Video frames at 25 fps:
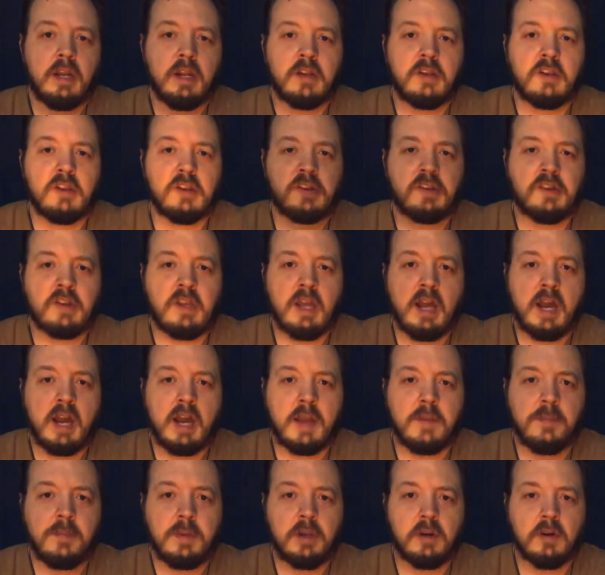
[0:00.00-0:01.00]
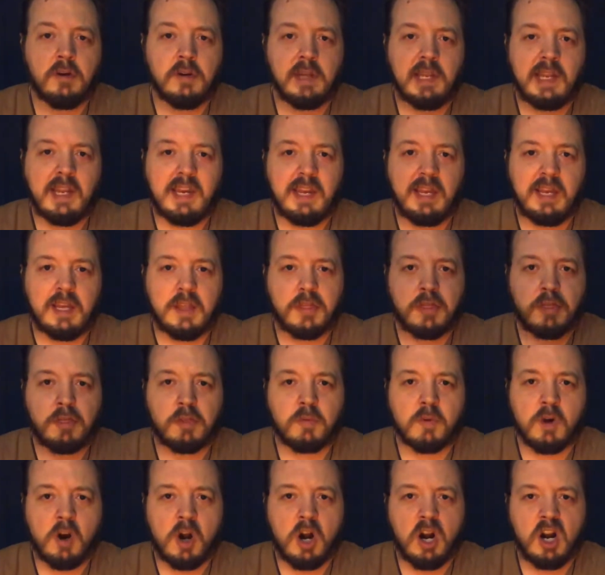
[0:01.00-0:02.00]
to see Hymir leading a
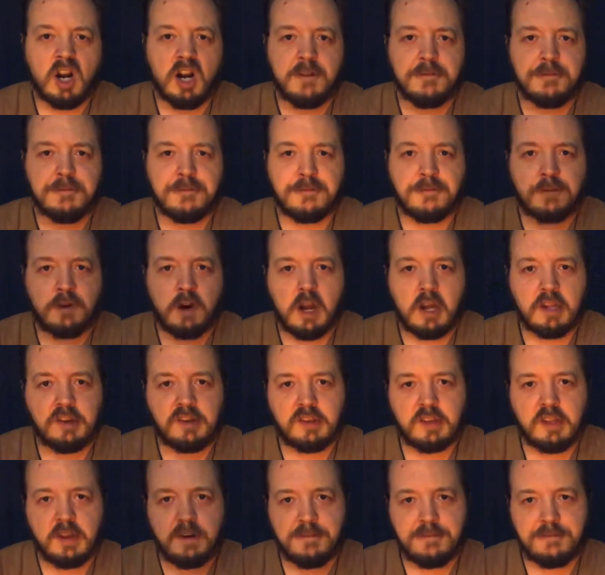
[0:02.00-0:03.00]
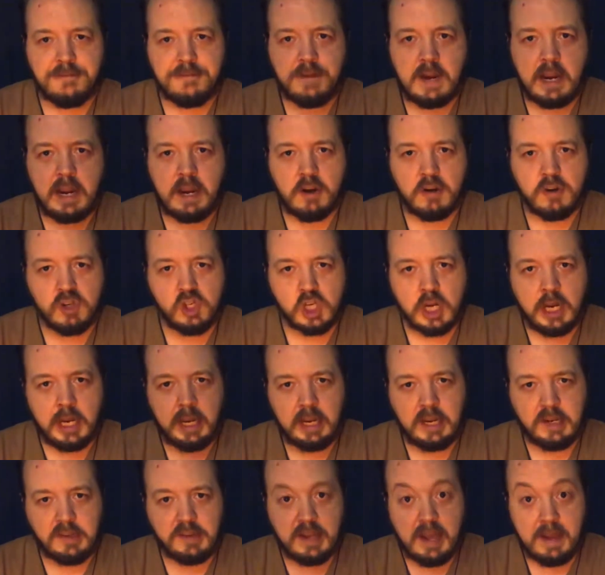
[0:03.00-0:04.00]
throng of frost and fire
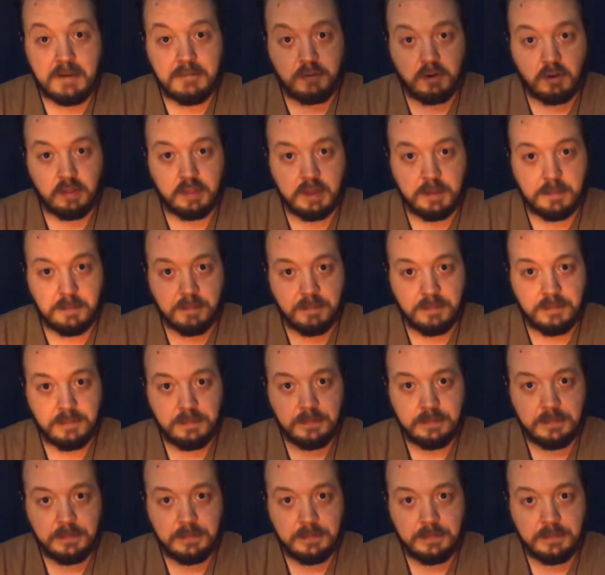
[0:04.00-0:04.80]
giants after them.